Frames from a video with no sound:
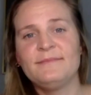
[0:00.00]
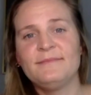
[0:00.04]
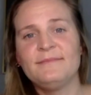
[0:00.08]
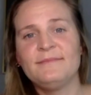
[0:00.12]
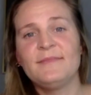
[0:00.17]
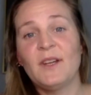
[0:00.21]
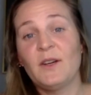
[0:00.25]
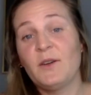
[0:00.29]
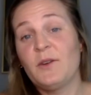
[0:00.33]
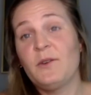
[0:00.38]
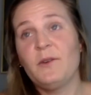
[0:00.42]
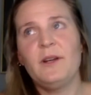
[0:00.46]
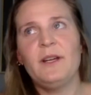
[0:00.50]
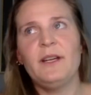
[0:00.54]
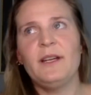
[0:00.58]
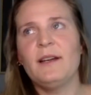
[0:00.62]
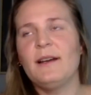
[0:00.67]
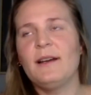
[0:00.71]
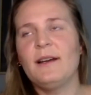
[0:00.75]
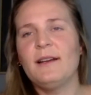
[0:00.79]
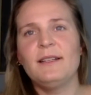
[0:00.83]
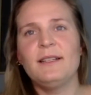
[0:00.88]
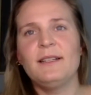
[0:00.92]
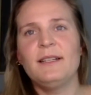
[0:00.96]
Agree.
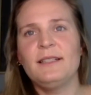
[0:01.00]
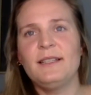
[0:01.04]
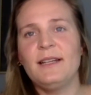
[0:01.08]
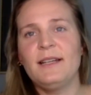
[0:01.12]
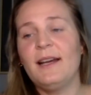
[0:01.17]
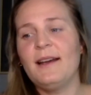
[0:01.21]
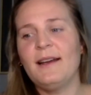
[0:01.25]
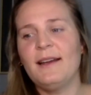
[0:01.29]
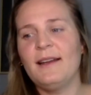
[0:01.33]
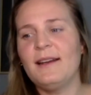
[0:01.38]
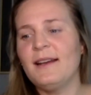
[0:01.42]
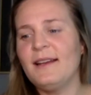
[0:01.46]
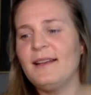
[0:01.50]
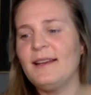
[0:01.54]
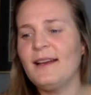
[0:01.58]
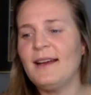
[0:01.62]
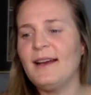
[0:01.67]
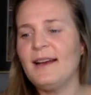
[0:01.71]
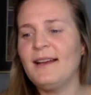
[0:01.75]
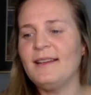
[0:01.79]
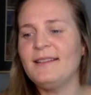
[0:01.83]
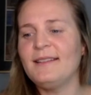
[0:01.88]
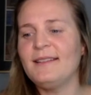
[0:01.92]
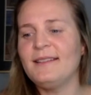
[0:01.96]
Yeah, and
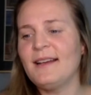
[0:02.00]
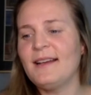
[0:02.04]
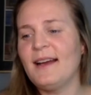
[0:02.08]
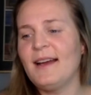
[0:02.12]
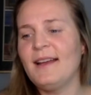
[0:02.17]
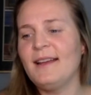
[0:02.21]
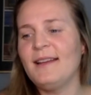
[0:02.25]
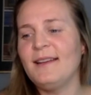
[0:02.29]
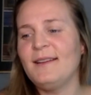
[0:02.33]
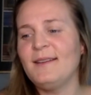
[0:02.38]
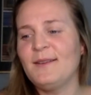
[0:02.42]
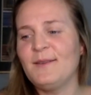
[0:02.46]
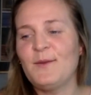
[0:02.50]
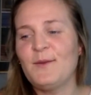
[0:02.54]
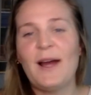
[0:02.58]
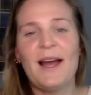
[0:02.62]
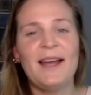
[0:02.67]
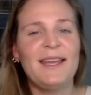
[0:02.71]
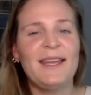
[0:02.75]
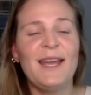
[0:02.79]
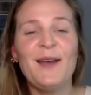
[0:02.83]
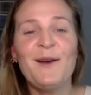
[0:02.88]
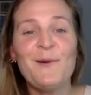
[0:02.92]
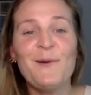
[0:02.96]
I
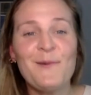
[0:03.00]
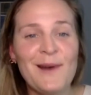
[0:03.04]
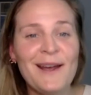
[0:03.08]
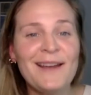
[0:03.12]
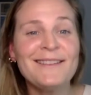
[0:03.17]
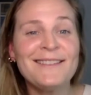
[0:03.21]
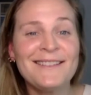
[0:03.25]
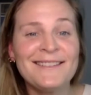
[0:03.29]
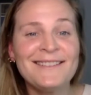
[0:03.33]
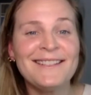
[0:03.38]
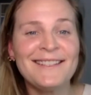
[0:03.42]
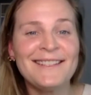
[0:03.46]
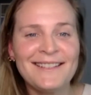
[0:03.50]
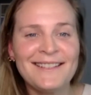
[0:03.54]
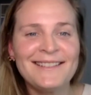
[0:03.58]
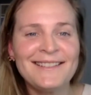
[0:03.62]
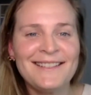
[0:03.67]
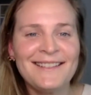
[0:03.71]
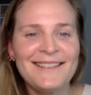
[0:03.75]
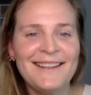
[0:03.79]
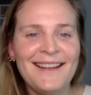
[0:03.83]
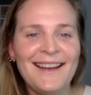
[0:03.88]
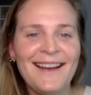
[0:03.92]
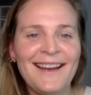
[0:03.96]
can't wait to dig
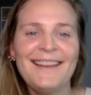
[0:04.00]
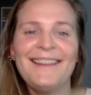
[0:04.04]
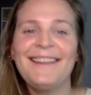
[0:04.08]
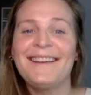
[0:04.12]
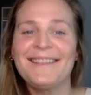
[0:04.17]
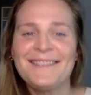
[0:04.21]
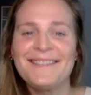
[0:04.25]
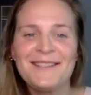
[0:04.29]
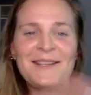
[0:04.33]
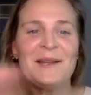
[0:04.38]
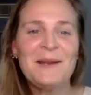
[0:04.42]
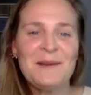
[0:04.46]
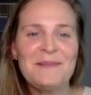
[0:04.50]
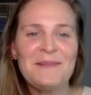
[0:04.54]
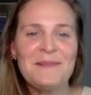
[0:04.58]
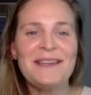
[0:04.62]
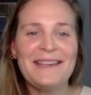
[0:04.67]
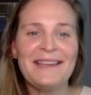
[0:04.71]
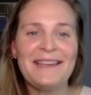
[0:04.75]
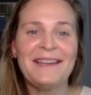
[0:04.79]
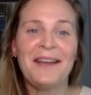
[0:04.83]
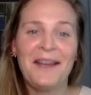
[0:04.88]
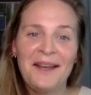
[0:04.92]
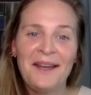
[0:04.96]
into that. That's going to
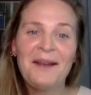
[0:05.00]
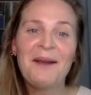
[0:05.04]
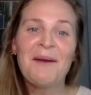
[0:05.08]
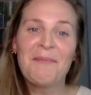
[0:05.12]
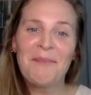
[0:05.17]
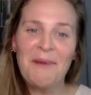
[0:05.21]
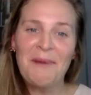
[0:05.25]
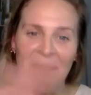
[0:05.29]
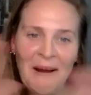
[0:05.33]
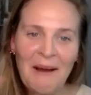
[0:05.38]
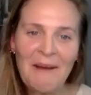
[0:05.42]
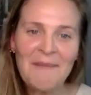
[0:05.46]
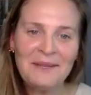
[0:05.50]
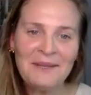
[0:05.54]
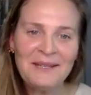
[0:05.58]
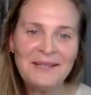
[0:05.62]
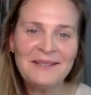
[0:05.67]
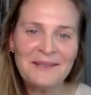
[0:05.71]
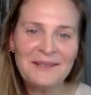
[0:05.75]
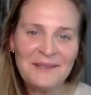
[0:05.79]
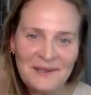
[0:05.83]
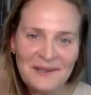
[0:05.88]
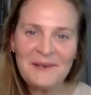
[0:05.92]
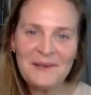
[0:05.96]
be probably
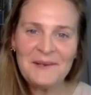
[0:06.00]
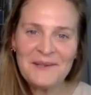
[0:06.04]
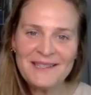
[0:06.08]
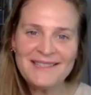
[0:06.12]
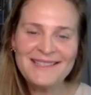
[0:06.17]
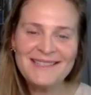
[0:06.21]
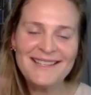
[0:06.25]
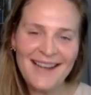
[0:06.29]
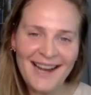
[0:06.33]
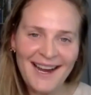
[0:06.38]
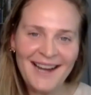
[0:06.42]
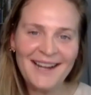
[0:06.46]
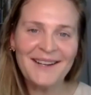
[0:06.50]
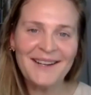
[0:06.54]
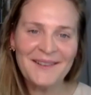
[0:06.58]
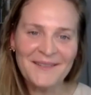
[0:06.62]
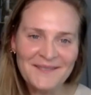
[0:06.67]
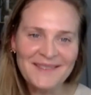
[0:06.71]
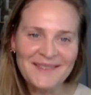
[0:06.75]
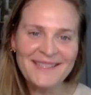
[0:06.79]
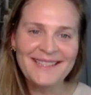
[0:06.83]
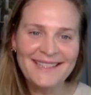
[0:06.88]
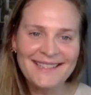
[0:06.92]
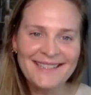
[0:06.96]
a whole entire
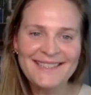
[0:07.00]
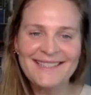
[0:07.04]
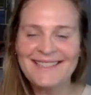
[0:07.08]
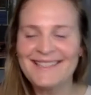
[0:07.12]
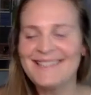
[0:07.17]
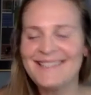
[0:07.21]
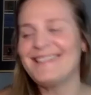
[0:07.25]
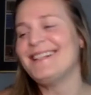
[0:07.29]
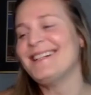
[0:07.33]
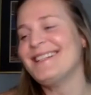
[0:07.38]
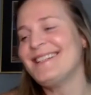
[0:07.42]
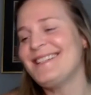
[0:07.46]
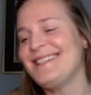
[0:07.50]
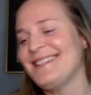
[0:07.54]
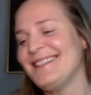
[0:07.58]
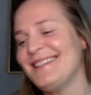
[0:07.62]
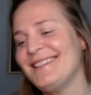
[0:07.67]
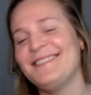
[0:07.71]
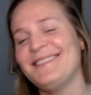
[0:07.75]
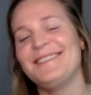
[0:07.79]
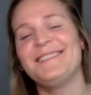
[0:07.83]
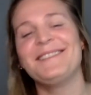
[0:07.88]
week discussion. There's